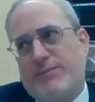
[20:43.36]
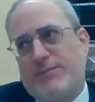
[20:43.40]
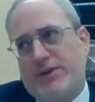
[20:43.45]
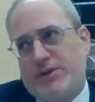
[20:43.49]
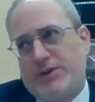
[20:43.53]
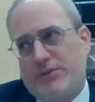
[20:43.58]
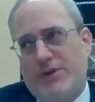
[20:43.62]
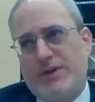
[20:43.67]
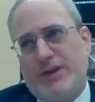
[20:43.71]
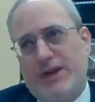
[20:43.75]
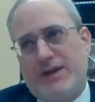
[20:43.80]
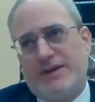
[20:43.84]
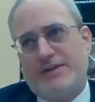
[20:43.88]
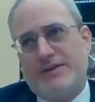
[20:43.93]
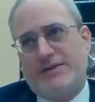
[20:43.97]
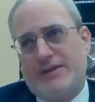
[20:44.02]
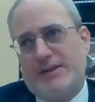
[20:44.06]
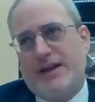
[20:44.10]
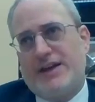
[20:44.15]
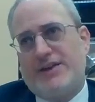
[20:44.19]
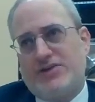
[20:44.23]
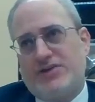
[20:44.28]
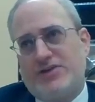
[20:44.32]
between
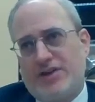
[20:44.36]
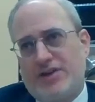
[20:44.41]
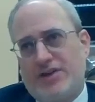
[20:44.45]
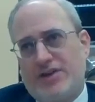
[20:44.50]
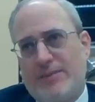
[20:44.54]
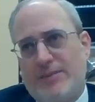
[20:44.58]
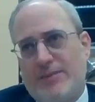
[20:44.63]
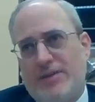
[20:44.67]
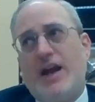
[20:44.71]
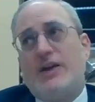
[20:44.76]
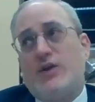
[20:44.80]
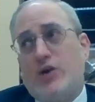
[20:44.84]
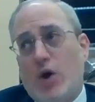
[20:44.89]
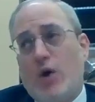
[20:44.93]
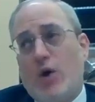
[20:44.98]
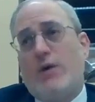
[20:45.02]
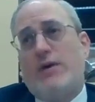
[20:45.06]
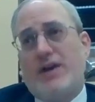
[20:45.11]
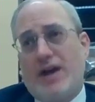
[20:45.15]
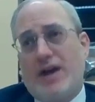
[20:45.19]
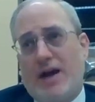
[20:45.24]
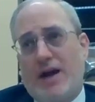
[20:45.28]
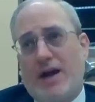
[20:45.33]
us and Hashem and
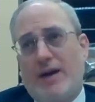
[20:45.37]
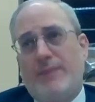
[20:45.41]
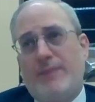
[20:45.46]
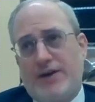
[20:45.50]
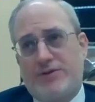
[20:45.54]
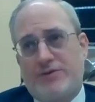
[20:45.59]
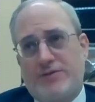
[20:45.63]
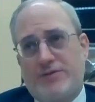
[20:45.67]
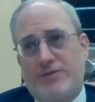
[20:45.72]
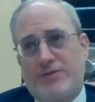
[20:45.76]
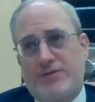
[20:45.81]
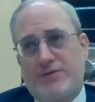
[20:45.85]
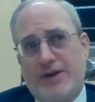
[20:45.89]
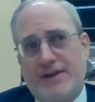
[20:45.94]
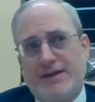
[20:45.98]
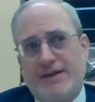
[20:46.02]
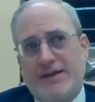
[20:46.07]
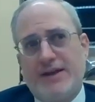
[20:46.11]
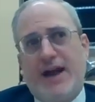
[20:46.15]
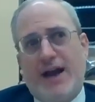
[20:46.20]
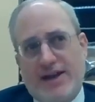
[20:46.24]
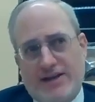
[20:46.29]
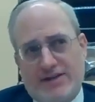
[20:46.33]
knowing our boundaries.
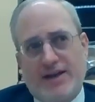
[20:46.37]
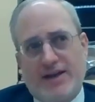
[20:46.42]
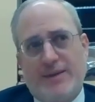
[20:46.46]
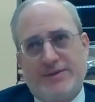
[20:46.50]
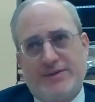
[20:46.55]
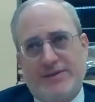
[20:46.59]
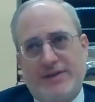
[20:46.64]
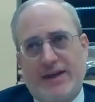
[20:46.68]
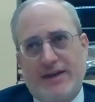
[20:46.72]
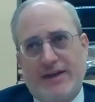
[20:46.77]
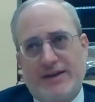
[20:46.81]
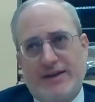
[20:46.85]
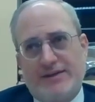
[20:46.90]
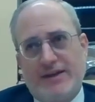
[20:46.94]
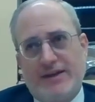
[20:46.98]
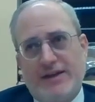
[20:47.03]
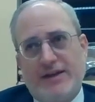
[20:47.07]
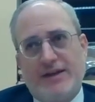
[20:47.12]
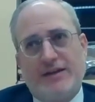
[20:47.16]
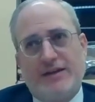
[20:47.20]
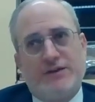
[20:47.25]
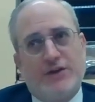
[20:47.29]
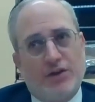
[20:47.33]
Hashem
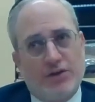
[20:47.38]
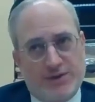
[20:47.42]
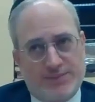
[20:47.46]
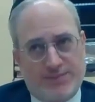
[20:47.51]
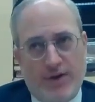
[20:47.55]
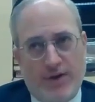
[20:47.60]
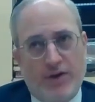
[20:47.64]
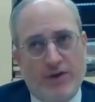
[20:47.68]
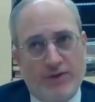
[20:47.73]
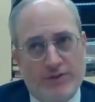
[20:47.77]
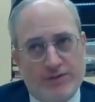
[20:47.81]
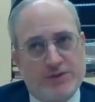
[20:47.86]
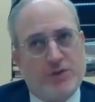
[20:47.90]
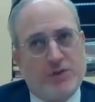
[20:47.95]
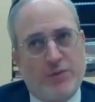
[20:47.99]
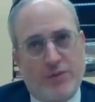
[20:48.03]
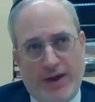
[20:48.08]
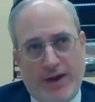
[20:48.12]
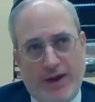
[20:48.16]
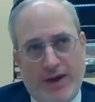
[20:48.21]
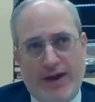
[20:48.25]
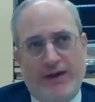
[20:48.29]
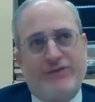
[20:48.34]
says, those poles,
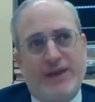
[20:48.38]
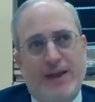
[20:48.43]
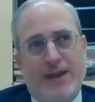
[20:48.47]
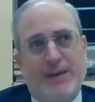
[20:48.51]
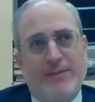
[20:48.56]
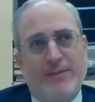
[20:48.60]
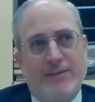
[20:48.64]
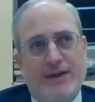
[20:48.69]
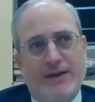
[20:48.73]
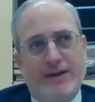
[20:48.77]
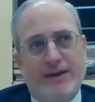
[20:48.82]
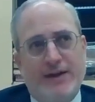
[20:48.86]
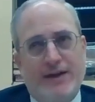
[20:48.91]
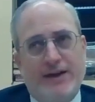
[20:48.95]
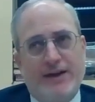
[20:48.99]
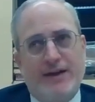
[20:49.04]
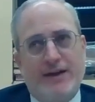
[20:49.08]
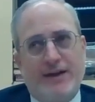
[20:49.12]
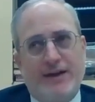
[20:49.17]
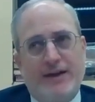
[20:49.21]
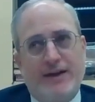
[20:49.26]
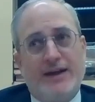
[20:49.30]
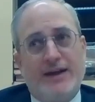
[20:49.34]
craft them,
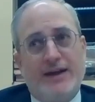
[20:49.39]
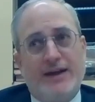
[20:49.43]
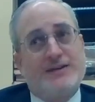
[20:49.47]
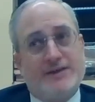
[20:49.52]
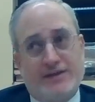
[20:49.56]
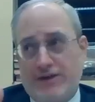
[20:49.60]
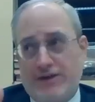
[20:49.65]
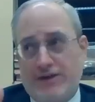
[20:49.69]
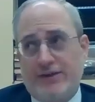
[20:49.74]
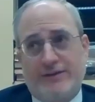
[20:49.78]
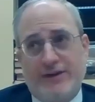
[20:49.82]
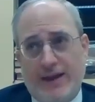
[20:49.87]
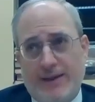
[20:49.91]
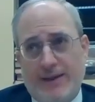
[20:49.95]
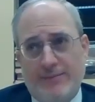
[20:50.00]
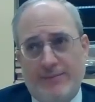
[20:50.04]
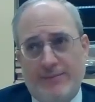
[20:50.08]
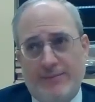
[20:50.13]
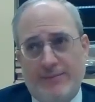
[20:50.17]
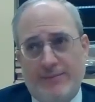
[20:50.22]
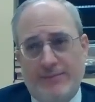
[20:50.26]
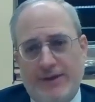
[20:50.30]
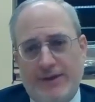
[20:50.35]
insert
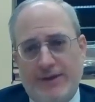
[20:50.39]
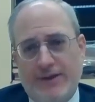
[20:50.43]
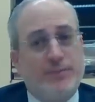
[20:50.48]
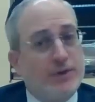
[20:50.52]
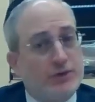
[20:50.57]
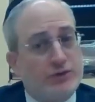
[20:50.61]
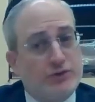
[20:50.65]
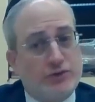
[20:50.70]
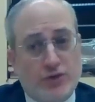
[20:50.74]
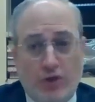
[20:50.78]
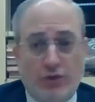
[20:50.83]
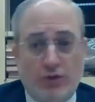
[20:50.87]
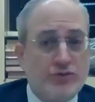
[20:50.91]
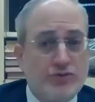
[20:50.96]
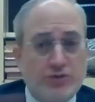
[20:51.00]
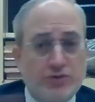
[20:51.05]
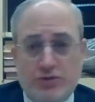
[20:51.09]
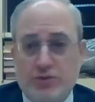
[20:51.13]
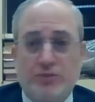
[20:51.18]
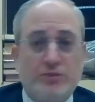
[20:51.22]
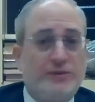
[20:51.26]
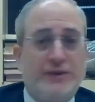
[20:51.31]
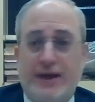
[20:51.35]
them, but
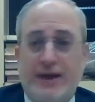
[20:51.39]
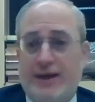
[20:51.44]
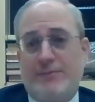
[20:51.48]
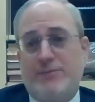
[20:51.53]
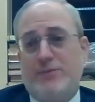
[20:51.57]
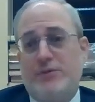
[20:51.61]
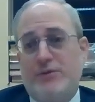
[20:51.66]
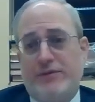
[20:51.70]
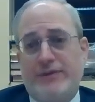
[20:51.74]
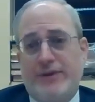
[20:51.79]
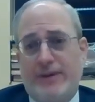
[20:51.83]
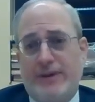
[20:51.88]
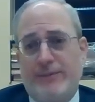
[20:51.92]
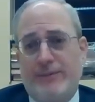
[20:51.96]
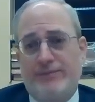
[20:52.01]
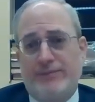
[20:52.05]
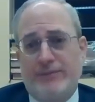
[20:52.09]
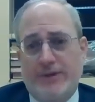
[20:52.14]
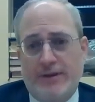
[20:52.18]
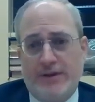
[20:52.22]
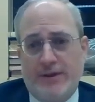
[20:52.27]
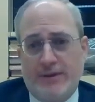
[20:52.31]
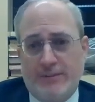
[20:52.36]
don't you dare move
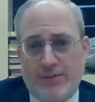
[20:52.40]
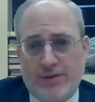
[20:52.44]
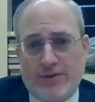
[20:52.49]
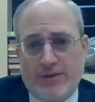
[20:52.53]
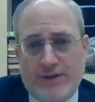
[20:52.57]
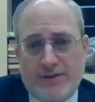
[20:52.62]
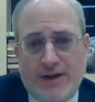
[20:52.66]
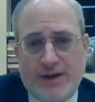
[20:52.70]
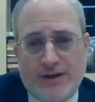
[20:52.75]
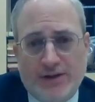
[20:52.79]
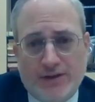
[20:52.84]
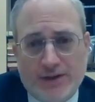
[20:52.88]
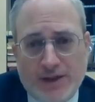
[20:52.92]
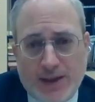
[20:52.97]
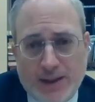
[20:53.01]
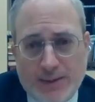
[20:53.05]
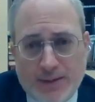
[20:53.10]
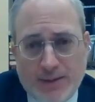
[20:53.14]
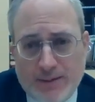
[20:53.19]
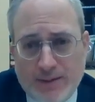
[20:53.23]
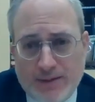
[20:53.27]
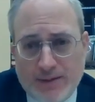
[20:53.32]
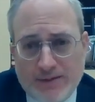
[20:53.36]
them.
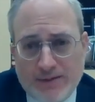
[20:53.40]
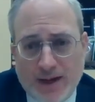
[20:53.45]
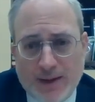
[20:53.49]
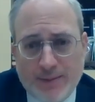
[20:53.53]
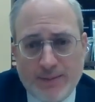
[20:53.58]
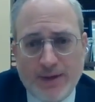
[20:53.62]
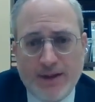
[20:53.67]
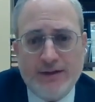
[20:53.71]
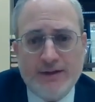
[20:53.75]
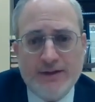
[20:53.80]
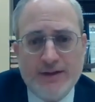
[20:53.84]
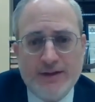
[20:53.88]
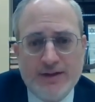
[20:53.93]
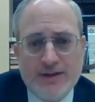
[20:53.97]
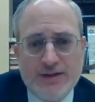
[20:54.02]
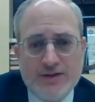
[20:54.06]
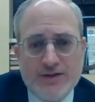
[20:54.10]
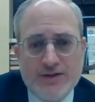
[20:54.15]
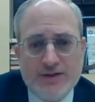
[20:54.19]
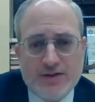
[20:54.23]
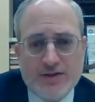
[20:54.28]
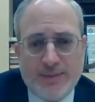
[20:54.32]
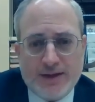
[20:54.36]
Amen.
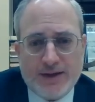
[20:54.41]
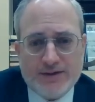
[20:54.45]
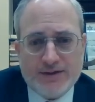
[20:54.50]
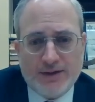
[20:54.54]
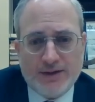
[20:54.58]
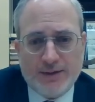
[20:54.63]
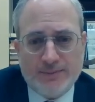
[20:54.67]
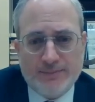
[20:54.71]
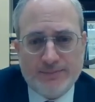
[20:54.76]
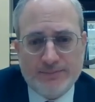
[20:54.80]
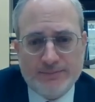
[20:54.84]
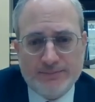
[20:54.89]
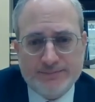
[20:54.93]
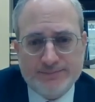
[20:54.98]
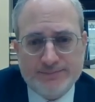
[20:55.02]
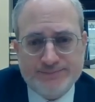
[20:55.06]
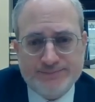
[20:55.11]
Shabbat Shalom.